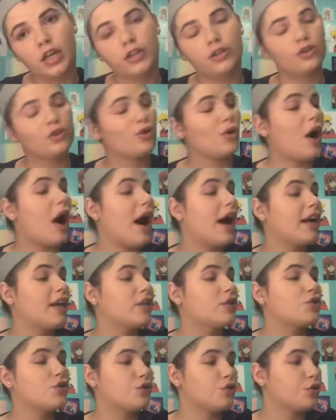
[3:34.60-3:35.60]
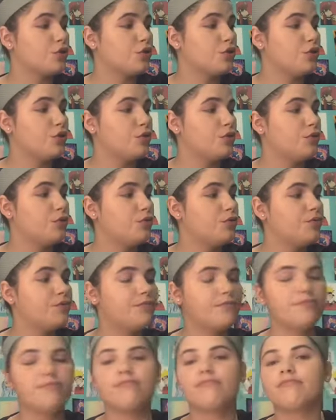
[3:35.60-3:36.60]
tried and true.
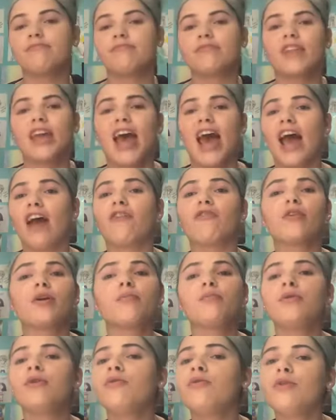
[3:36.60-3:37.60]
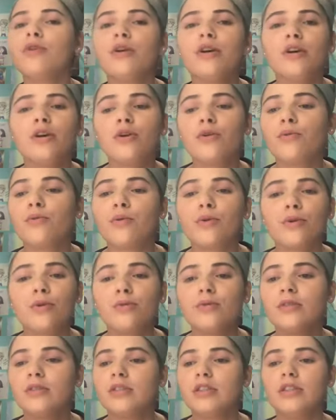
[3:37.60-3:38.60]
Every beauty
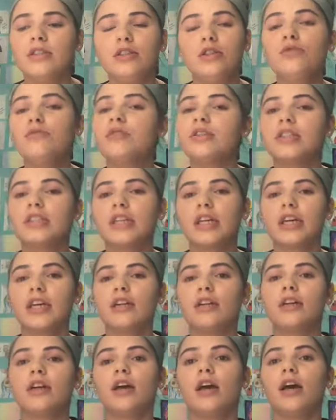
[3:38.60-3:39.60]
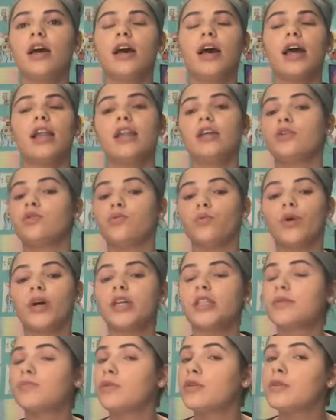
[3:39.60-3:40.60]
guru uses it at least
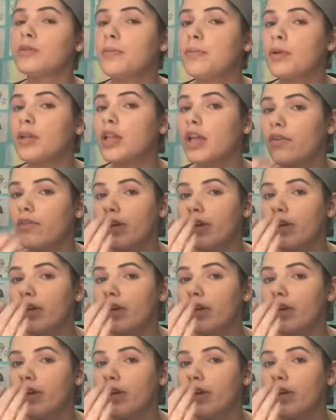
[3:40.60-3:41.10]
once. Most people love